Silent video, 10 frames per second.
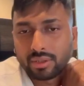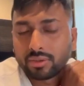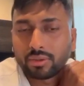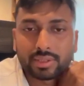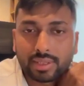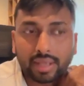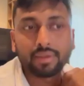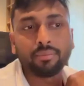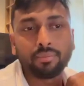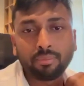So it's like
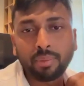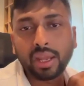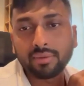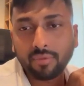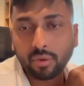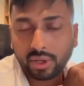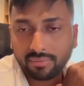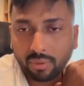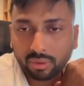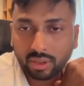paying
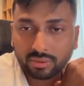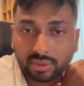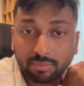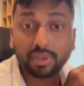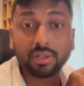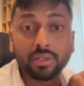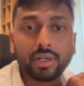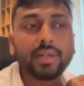44,000 per year.